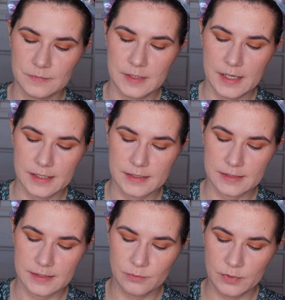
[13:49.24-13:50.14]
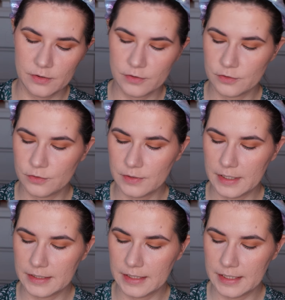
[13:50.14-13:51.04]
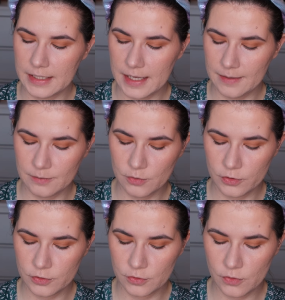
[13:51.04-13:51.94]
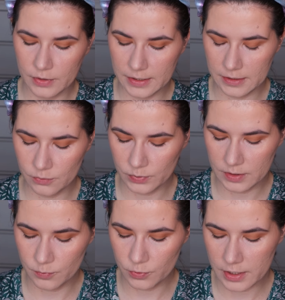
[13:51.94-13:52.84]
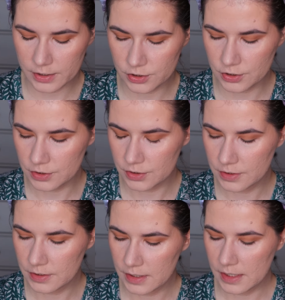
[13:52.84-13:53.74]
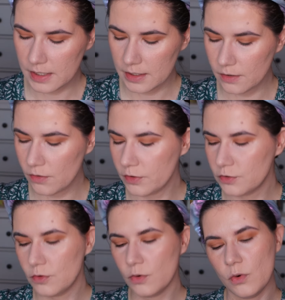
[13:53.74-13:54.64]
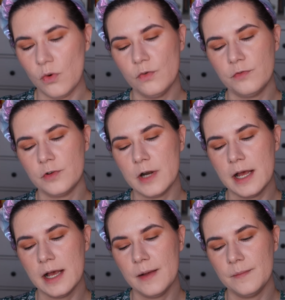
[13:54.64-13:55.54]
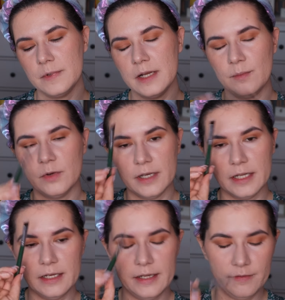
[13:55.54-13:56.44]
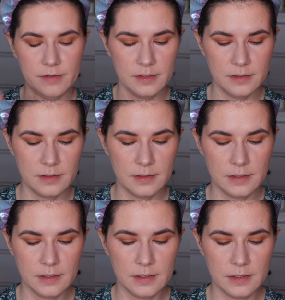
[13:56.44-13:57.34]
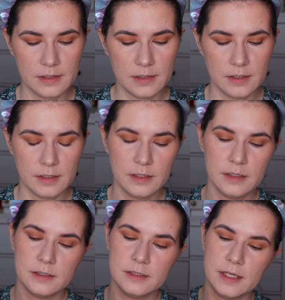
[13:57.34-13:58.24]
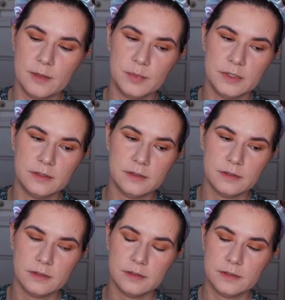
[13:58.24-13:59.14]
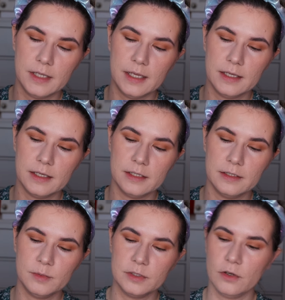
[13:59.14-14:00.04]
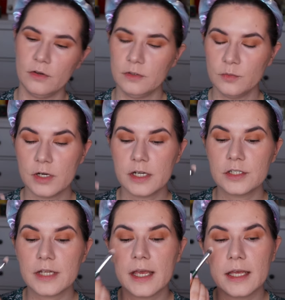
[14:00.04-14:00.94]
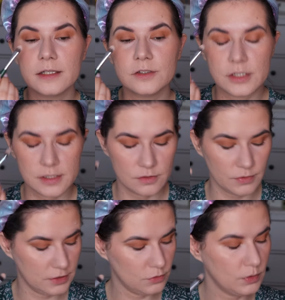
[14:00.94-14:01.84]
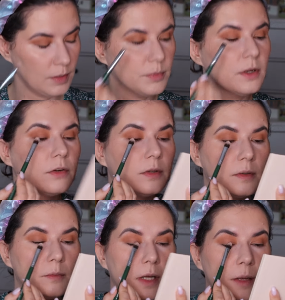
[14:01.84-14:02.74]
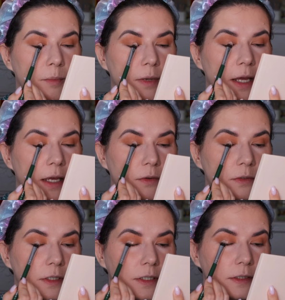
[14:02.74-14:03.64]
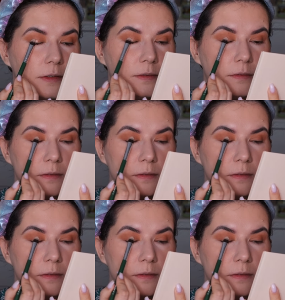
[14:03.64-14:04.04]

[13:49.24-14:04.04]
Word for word: Yes, we are going to do that. And I'm going to go in with a brush. I'm going to go over number 11. Damp it, take a little bit on the brush and just try to apply, apply on the lid.